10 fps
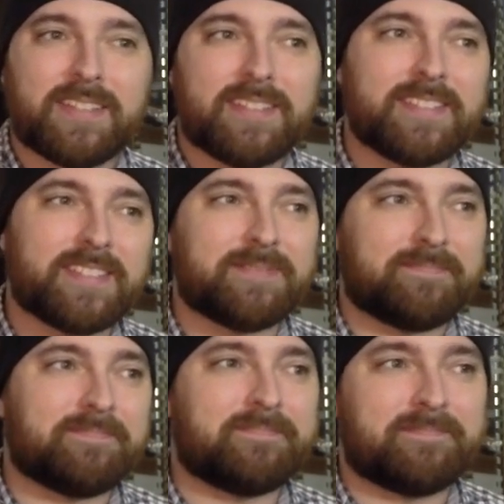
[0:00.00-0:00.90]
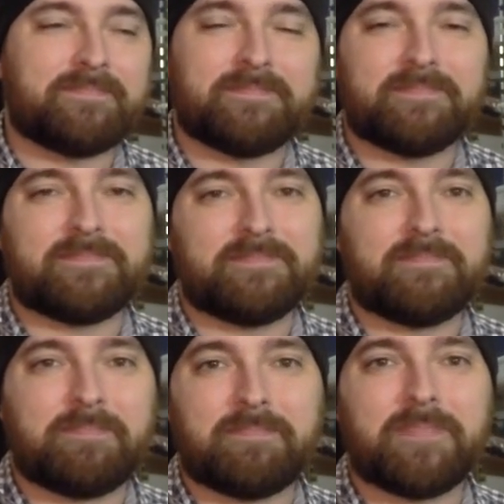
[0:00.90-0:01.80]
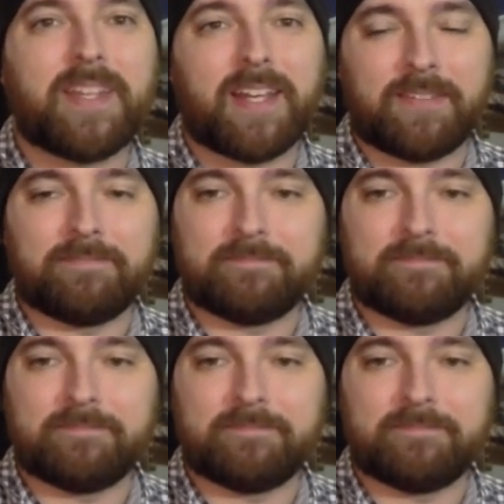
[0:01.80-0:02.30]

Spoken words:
just, yeah,